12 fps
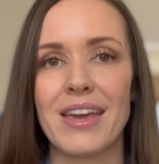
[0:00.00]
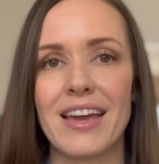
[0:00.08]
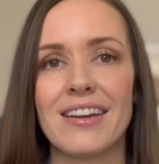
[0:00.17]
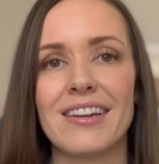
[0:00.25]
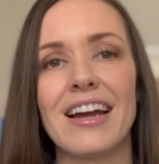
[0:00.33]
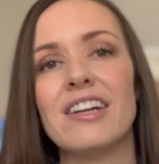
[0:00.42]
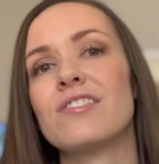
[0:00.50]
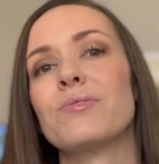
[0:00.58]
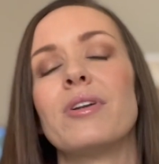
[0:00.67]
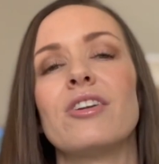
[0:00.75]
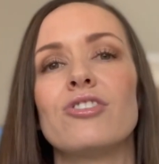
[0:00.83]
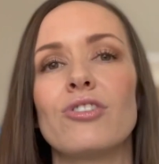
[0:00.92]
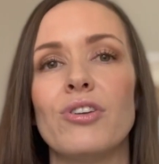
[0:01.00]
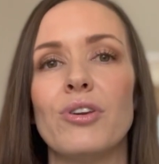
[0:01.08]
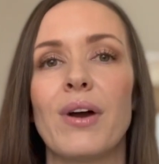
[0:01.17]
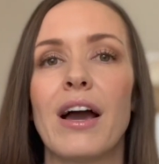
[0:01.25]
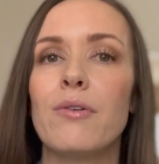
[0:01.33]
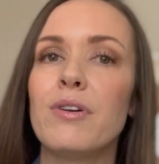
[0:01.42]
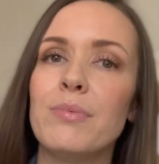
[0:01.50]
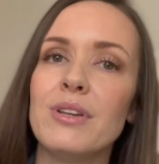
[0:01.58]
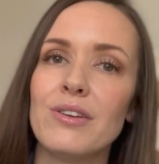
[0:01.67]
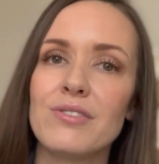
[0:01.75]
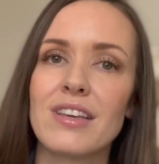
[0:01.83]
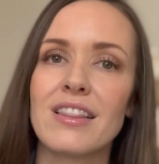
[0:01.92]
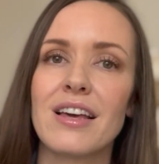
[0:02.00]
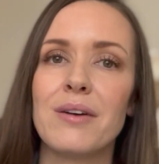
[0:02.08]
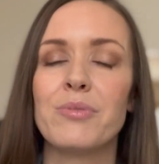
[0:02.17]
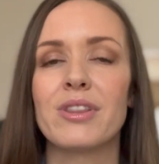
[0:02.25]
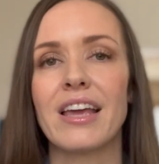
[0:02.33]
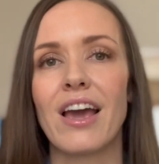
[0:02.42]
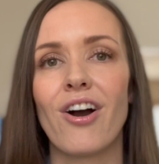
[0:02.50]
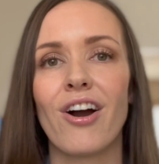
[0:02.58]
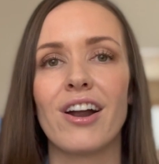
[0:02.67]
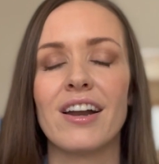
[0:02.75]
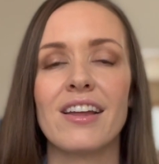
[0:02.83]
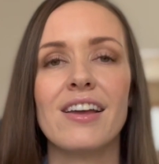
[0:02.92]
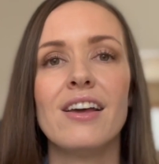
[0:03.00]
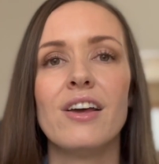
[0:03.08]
And I just want to show you how we've been using them, what they are, and